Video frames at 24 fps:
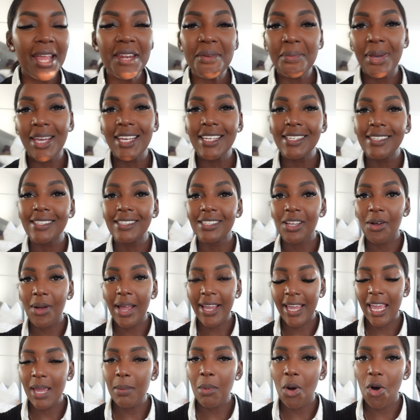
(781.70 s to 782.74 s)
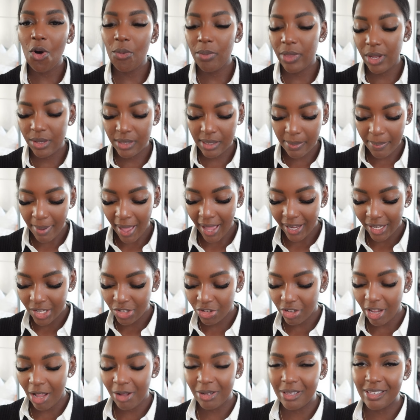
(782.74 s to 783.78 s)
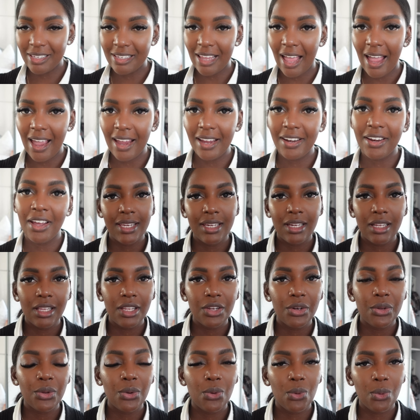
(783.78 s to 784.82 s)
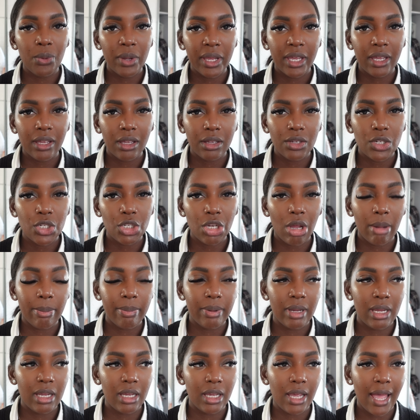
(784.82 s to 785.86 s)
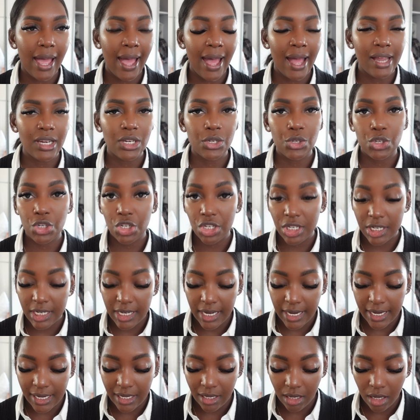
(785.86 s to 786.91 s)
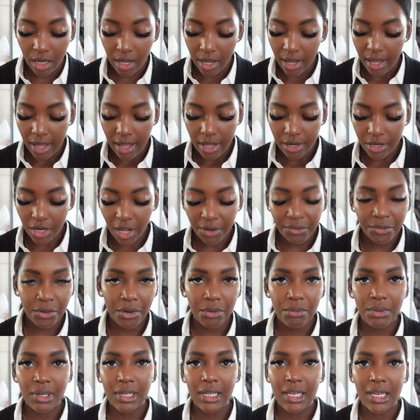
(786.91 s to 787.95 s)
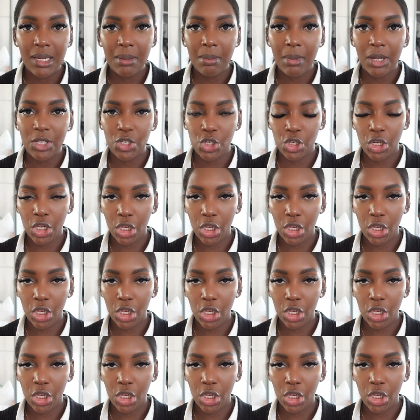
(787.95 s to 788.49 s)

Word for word: Anyways, so I came home, there's a package outside, did a little quick shopping at SHEIN, not for really much